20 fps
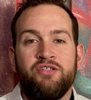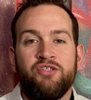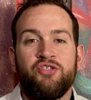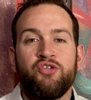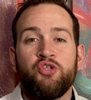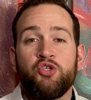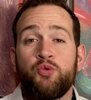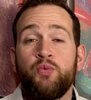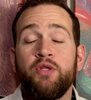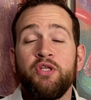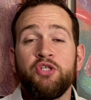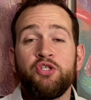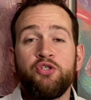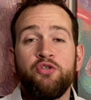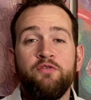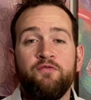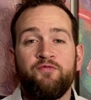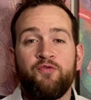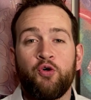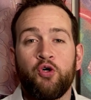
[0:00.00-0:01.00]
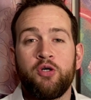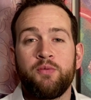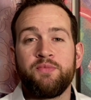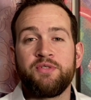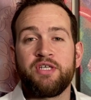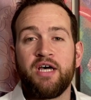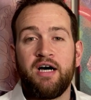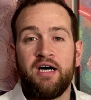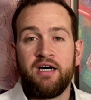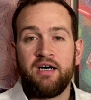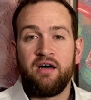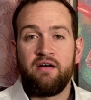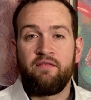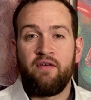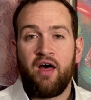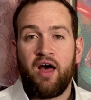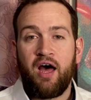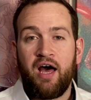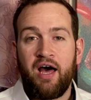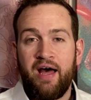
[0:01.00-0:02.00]
So there's really two forms of
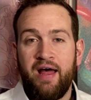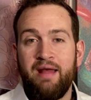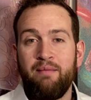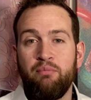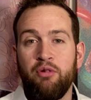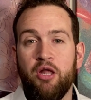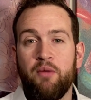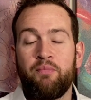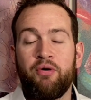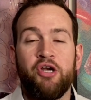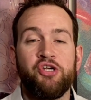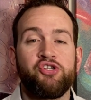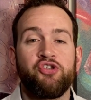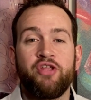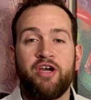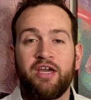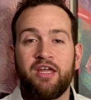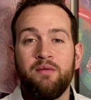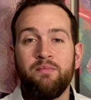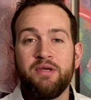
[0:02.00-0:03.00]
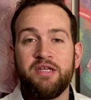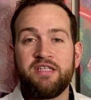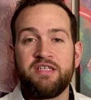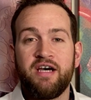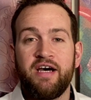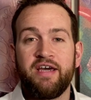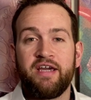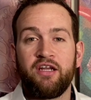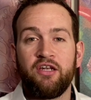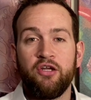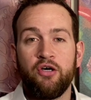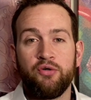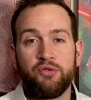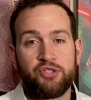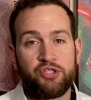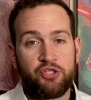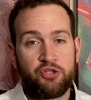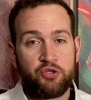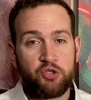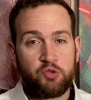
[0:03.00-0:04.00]
high blood pressure that can be
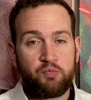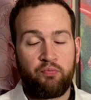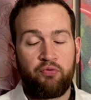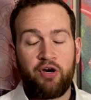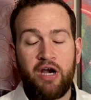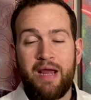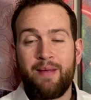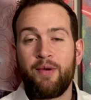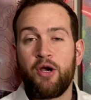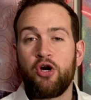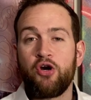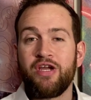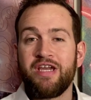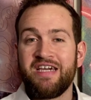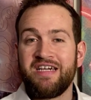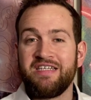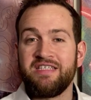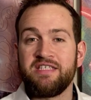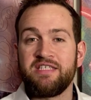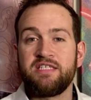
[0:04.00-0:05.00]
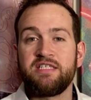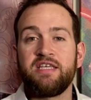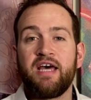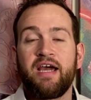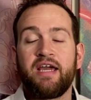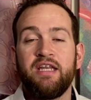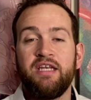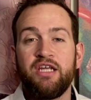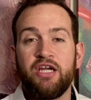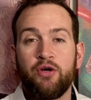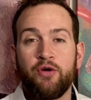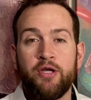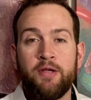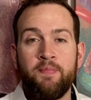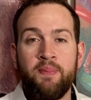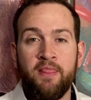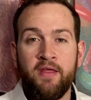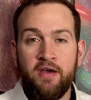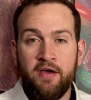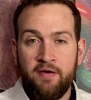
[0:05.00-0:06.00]
diagnosed. There's primary and secondary.
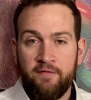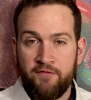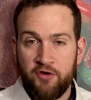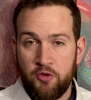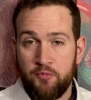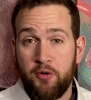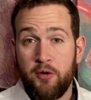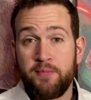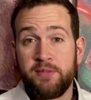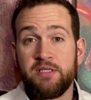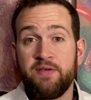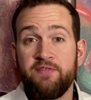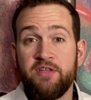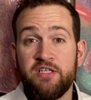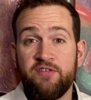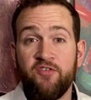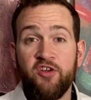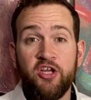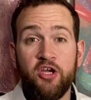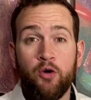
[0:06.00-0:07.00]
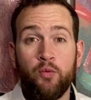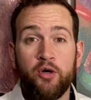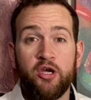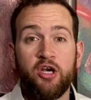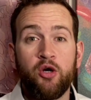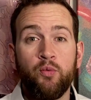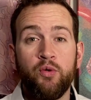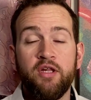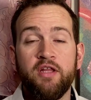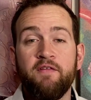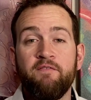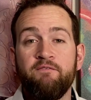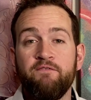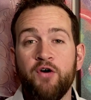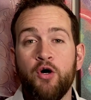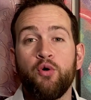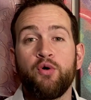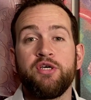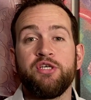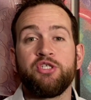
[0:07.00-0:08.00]
For the purpose of this video, we're going to really
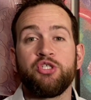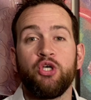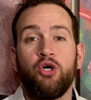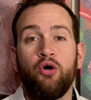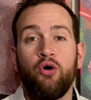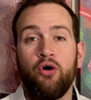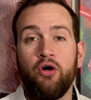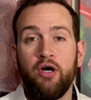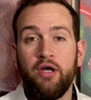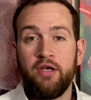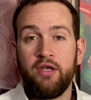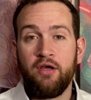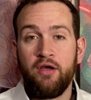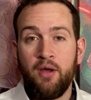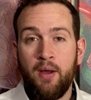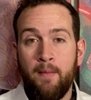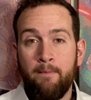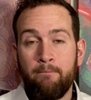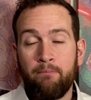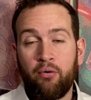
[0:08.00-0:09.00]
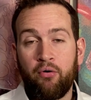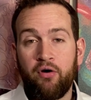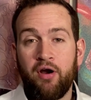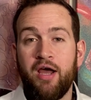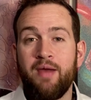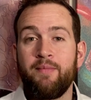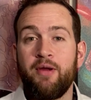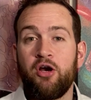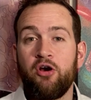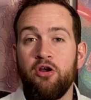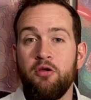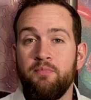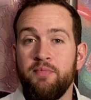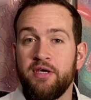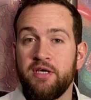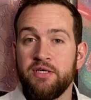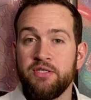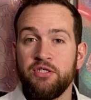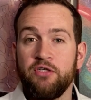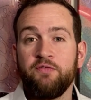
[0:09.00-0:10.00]
focus on primary
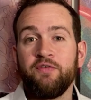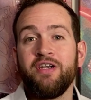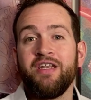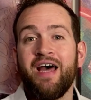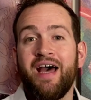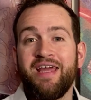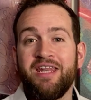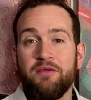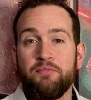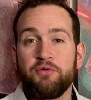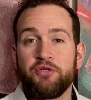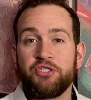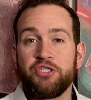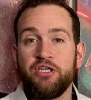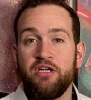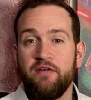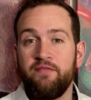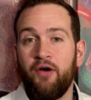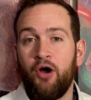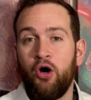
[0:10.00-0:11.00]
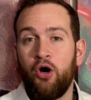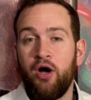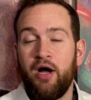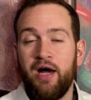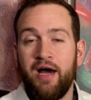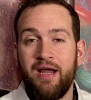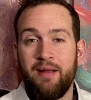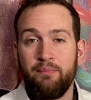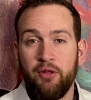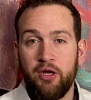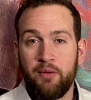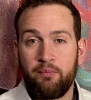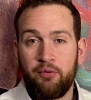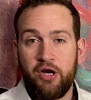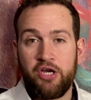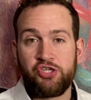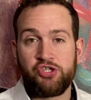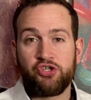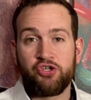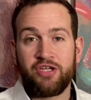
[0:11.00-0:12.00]
because over ninety percent of all high blood
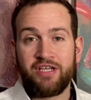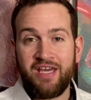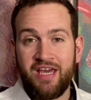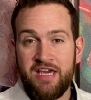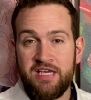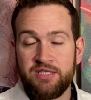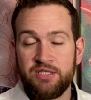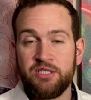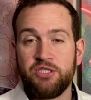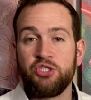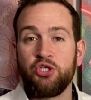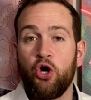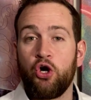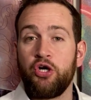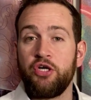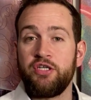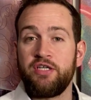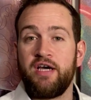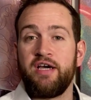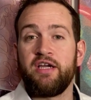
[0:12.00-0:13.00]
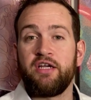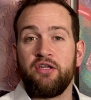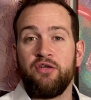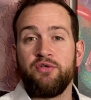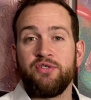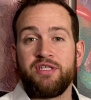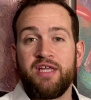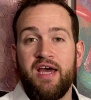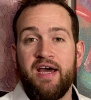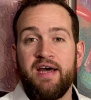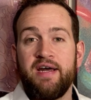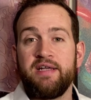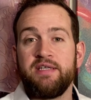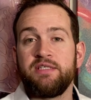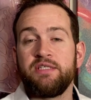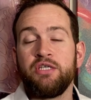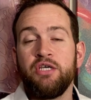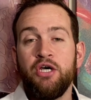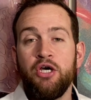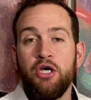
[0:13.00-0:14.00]
pressure cases are diagnosed
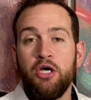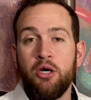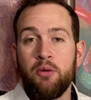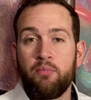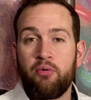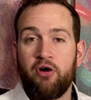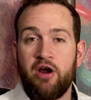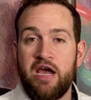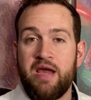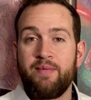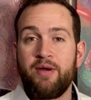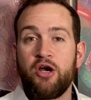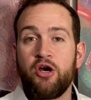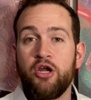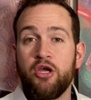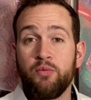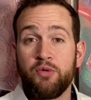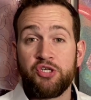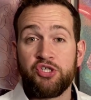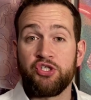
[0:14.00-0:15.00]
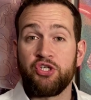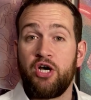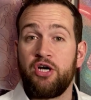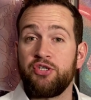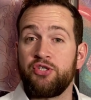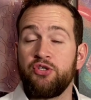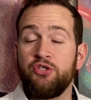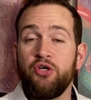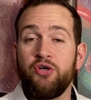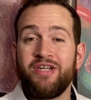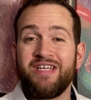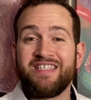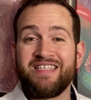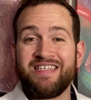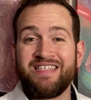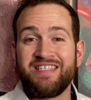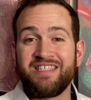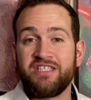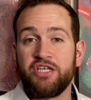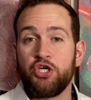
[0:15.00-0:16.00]
as primary, which is also known as
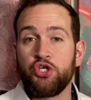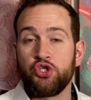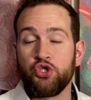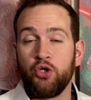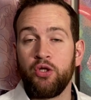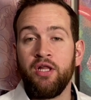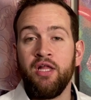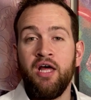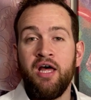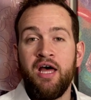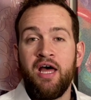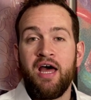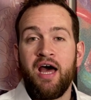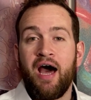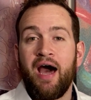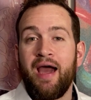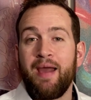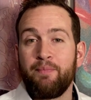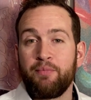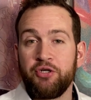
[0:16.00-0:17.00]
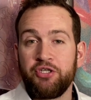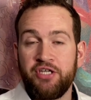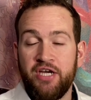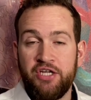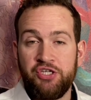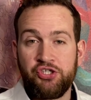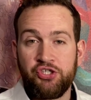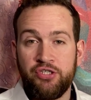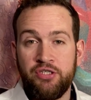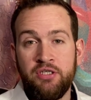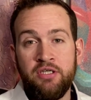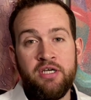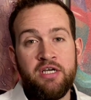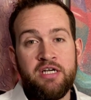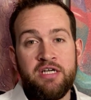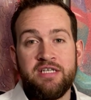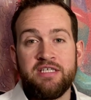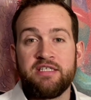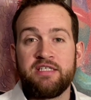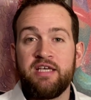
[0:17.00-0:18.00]
essential hypertension.
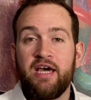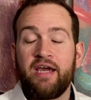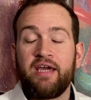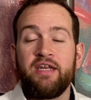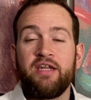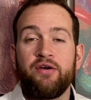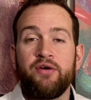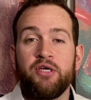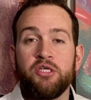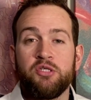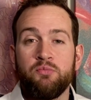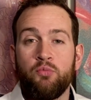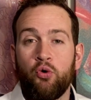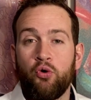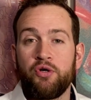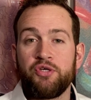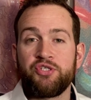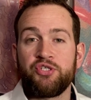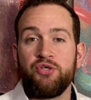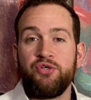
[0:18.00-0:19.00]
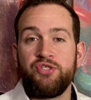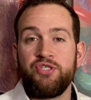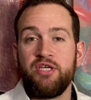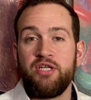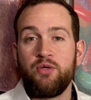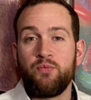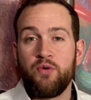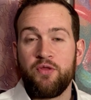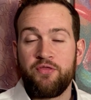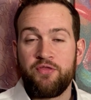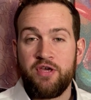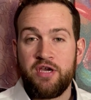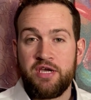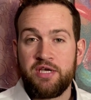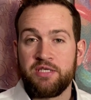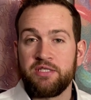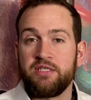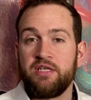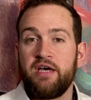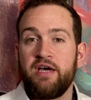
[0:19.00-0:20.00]
Secondary is more associated with
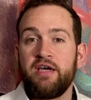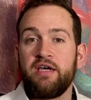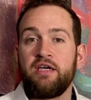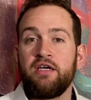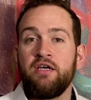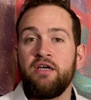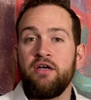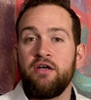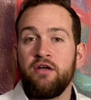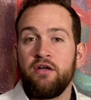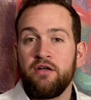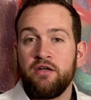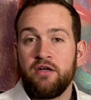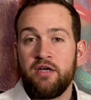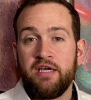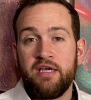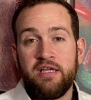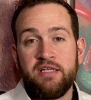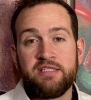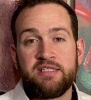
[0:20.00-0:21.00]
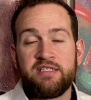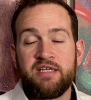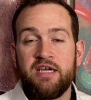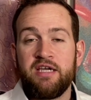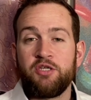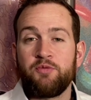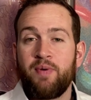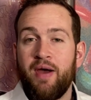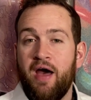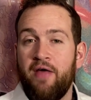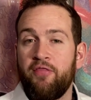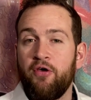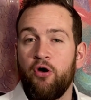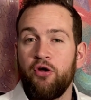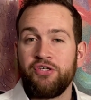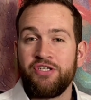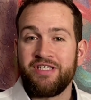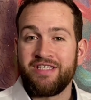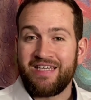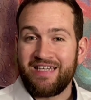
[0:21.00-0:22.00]
things like end-stage
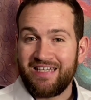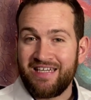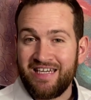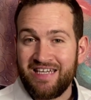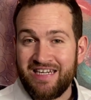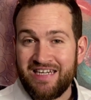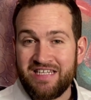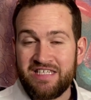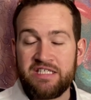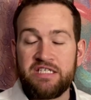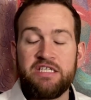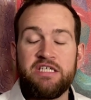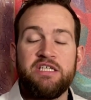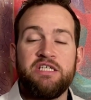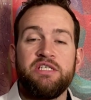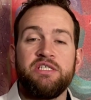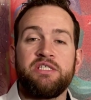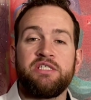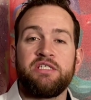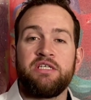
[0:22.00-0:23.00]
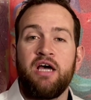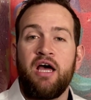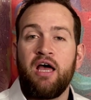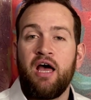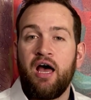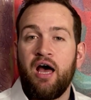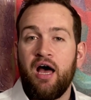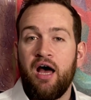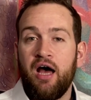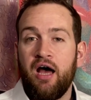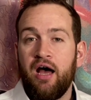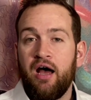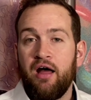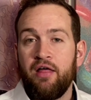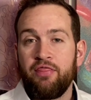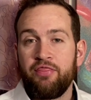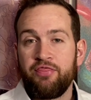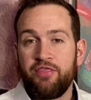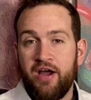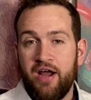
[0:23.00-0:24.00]
pathologies like kidney disease, uh,
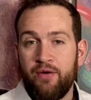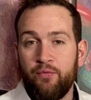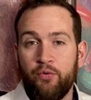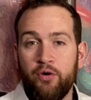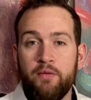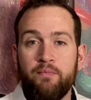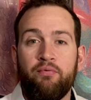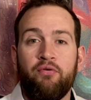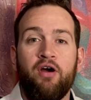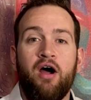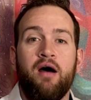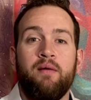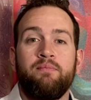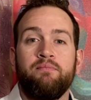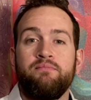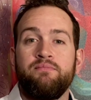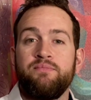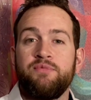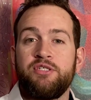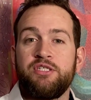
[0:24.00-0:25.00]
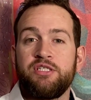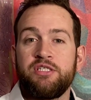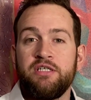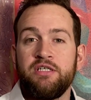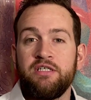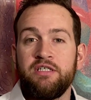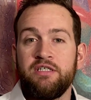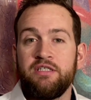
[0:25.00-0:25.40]
thyroid problems,